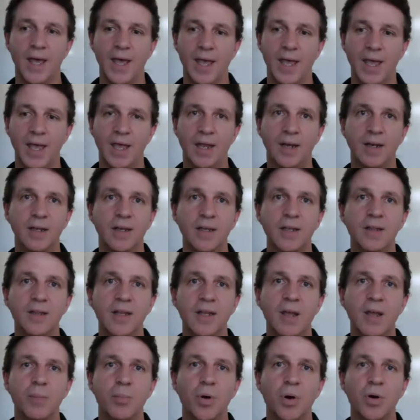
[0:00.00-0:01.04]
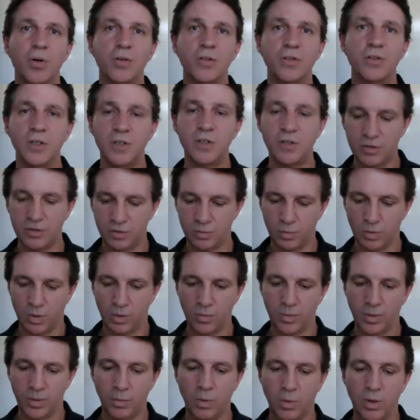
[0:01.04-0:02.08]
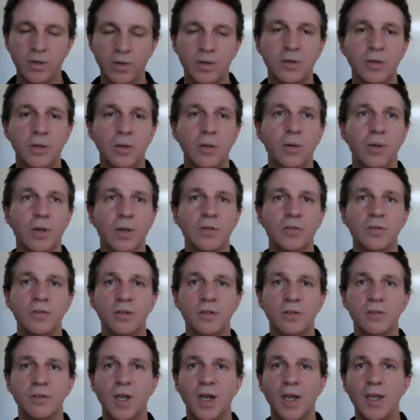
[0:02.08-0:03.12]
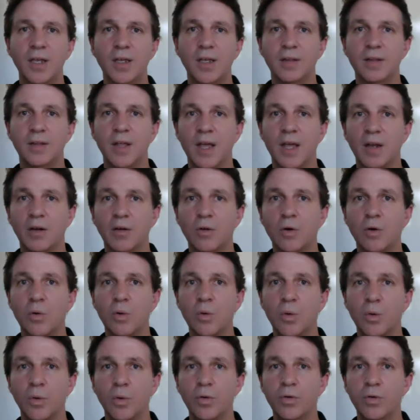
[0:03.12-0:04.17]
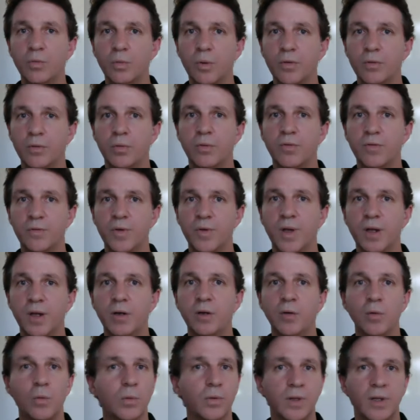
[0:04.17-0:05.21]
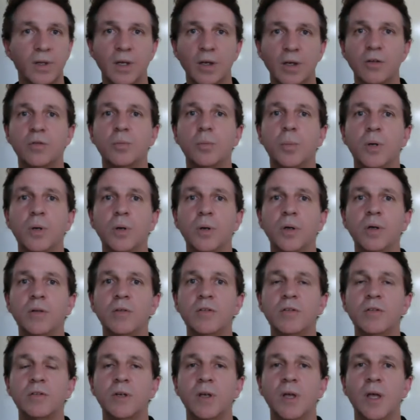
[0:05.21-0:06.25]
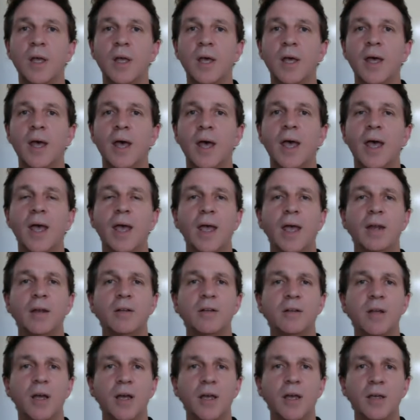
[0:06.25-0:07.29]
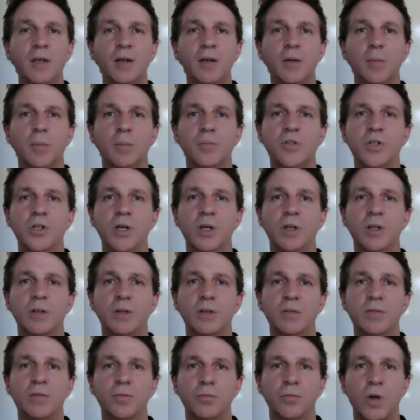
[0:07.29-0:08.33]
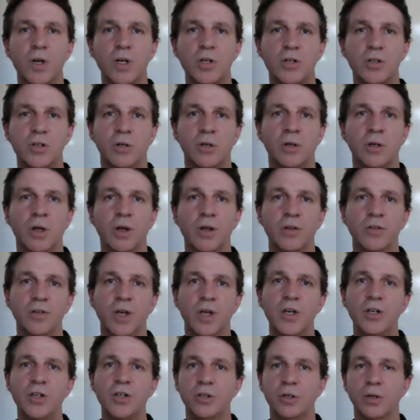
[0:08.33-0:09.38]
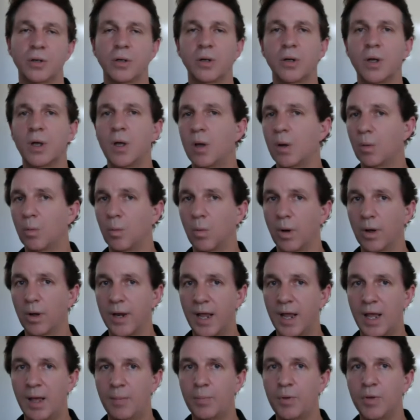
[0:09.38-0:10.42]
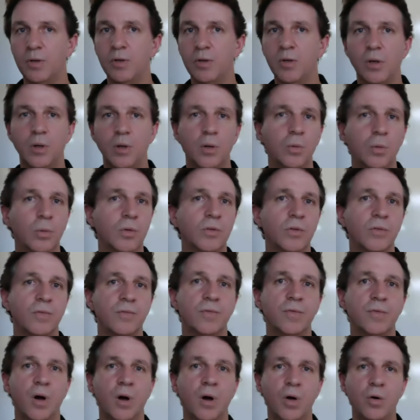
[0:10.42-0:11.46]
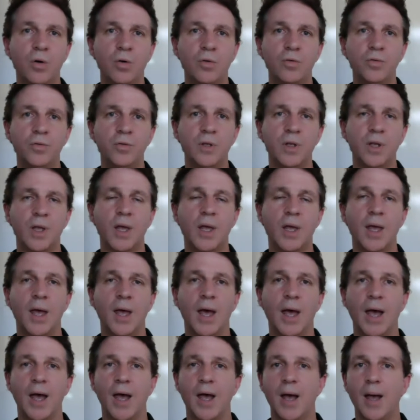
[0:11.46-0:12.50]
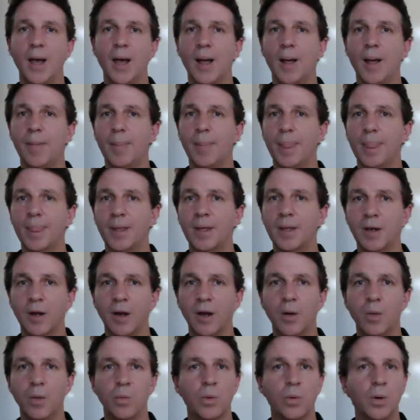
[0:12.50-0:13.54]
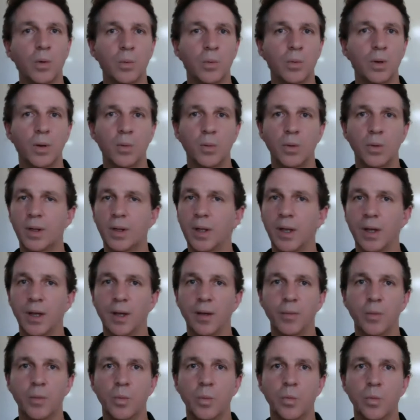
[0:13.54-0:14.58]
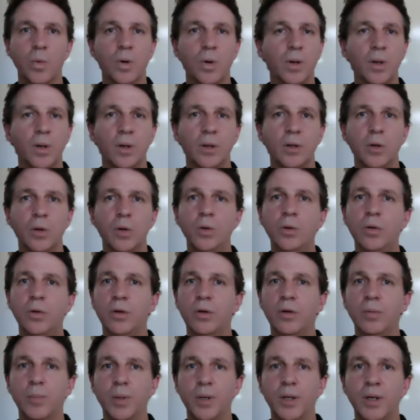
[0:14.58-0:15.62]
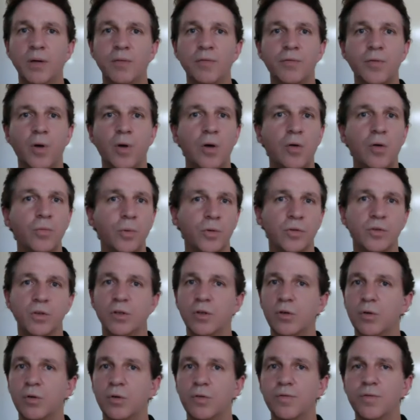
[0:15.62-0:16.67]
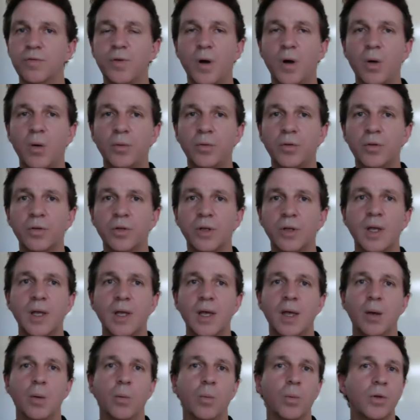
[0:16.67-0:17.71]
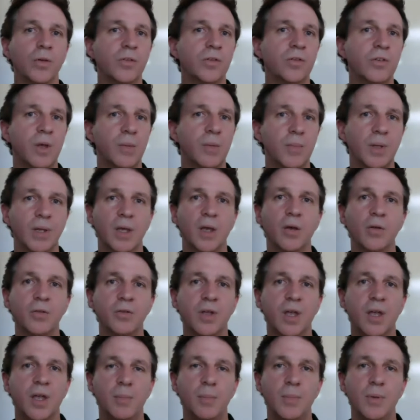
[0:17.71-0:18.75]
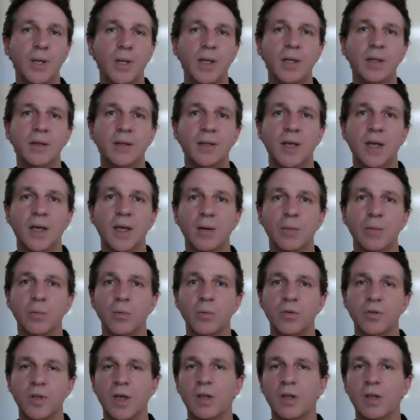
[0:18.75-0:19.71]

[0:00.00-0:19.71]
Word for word: And in that process, what we want to do is to take that cause, once we've found it, or the experience, and take an objective rationalization. What happened? Who was involved? Um, you know, uh, what, who could have been involved? Was it your fault? Was something else happening that was